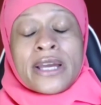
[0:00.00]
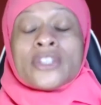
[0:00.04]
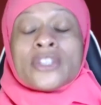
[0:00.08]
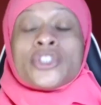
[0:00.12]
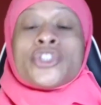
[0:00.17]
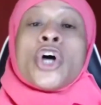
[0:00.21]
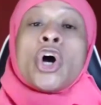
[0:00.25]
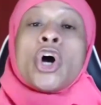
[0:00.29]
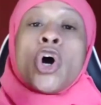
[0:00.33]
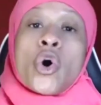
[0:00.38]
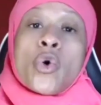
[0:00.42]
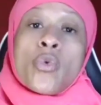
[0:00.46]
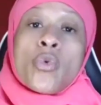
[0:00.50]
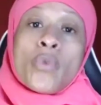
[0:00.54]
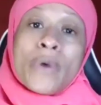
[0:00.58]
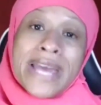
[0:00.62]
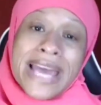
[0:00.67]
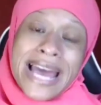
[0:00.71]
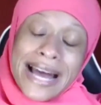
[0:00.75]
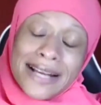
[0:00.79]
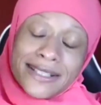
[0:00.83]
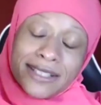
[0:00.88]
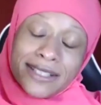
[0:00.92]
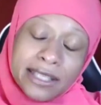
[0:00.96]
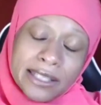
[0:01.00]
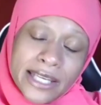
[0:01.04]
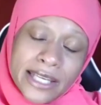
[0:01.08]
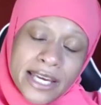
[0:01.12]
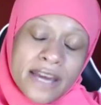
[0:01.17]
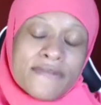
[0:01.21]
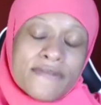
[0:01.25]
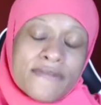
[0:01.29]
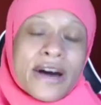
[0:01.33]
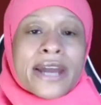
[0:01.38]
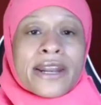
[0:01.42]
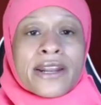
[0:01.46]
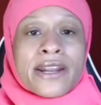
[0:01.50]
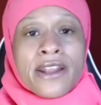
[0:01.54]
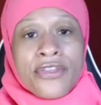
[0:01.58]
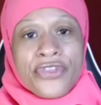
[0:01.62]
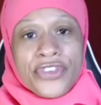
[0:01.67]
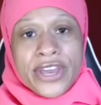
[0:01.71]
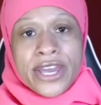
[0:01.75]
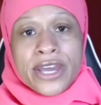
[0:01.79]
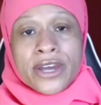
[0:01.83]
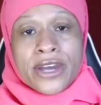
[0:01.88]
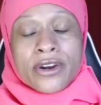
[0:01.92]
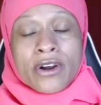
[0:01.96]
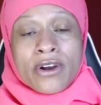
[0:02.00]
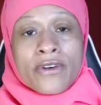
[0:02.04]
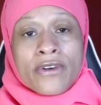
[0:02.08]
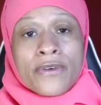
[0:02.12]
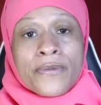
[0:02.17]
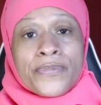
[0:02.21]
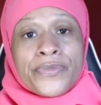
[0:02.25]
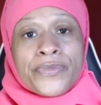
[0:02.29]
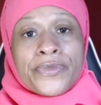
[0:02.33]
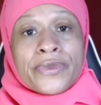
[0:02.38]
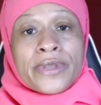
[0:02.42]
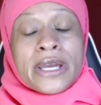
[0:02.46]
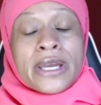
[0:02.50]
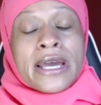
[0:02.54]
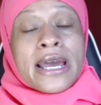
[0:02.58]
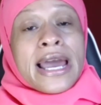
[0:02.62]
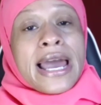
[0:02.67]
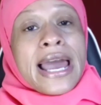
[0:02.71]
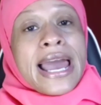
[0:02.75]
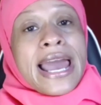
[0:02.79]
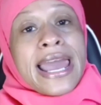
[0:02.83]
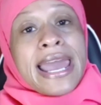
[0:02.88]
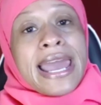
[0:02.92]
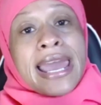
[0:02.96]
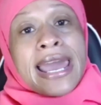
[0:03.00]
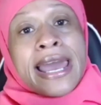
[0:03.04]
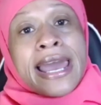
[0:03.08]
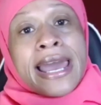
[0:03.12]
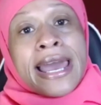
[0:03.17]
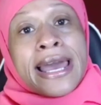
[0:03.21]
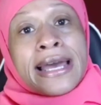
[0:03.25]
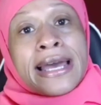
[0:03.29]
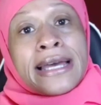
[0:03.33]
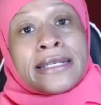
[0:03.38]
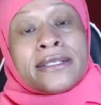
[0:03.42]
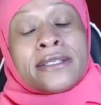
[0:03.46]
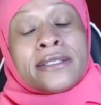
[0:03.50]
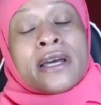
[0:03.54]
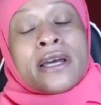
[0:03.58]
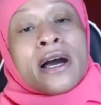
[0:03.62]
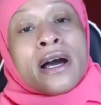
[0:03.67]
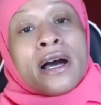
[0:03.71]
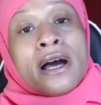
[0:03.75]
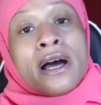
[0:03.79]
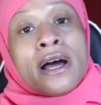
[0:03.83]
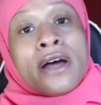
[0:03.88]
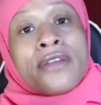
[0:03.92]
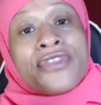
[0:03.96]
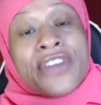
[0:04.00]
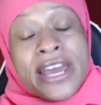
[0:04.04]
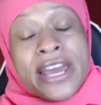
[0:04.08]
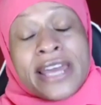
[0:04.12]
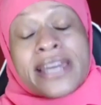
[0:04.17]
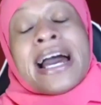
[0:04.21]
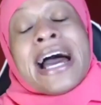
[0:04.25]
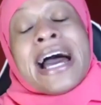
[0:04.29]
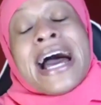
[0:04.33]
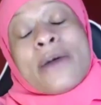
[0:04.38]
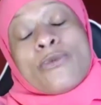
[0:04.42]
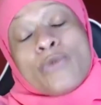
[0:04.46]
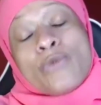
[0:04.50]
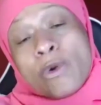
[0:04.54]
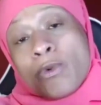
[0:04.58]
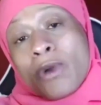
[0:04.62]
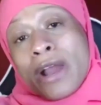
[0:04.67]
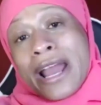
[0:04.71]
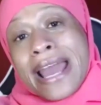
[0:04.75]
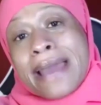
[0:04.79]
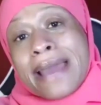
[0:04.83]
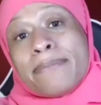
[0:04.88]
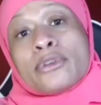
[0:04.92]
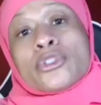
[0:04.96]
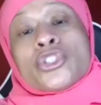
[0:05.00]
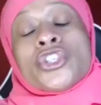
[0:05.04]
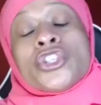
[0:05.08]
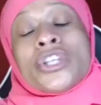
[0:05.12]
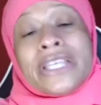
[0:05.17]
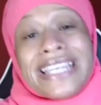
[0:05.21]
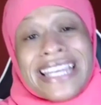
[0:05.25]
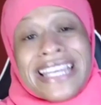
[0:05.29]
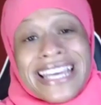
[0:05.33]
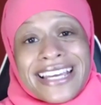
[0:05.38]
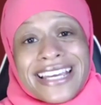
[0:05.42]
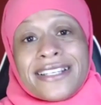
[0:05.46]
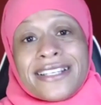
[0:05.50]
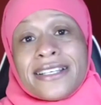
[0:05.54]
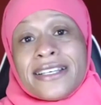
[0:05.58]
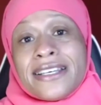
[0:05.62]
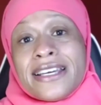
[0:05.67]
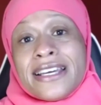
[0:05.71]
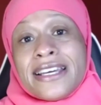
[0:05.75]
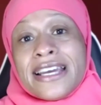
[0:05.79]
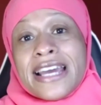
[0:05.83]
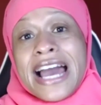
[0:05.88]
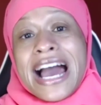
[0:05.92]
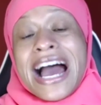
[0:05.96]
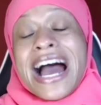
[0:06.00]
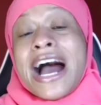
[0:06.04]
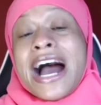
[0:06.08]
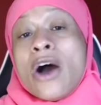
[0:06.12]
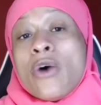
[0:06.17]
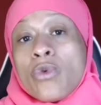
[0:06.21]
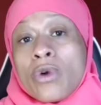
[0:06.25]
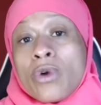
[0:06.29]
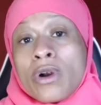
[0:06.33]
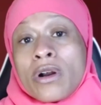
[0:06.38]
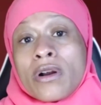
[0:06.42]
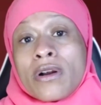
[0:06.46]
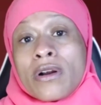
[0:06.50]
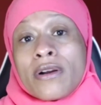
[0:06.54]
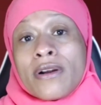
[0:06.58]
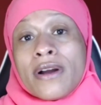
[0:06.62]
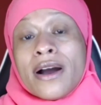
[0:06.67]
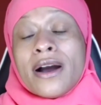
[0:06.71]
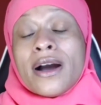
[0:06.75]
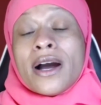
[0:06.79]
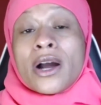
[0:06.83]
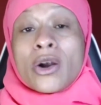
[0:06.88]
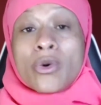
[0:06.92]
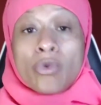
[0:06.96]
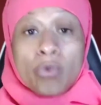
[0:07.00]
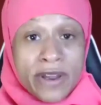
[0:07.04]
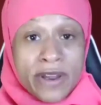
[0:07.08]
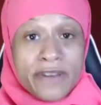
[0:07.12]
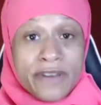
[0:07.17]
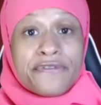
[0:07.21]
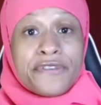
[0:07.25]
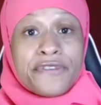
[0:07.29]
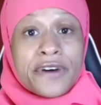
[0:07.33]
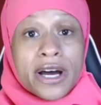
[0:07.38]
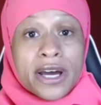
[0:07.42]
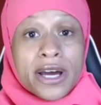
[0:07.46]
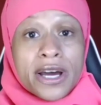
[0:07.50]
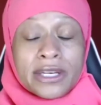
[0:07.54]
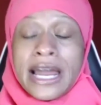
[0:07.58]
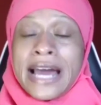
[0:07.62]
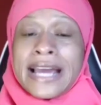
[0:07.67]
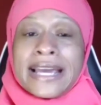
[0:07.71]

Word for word: So we had to leave out of the theater and uh, thank God we were able to get our uh, refund.